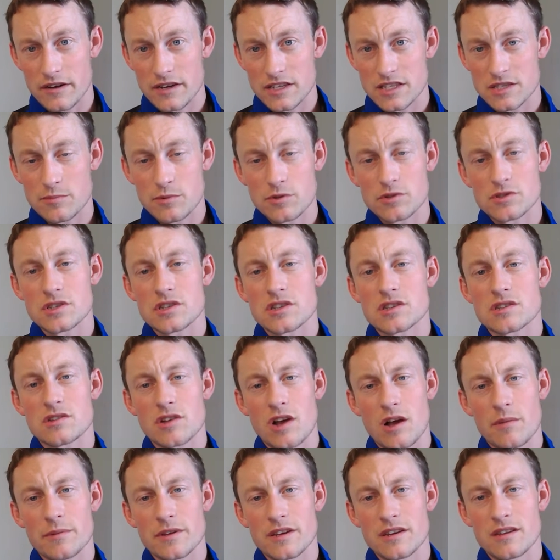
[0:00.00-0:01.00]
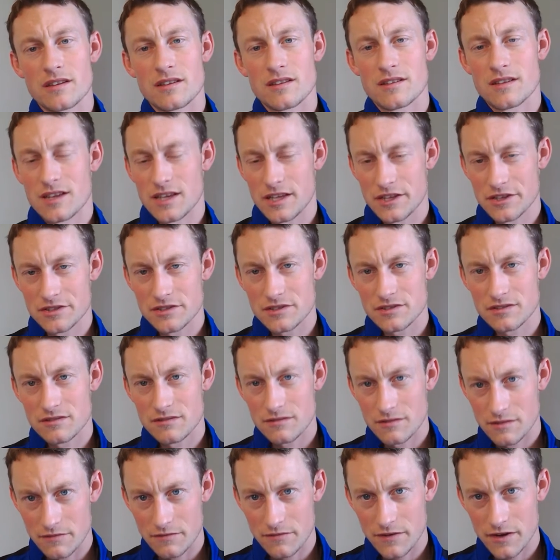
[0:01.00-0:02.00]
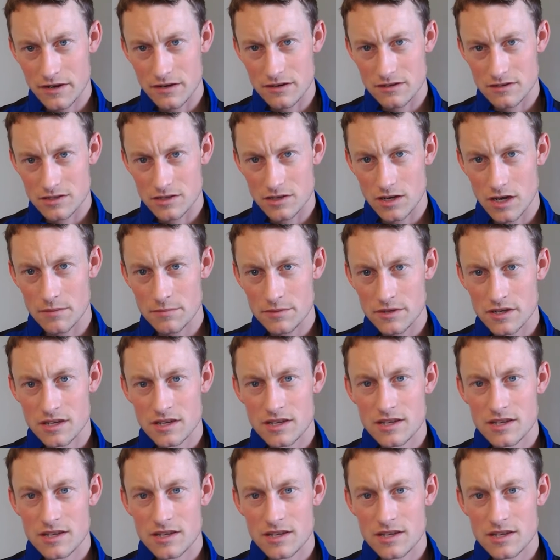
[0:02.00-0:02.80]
It's supposed to stop it, hence the fire stop.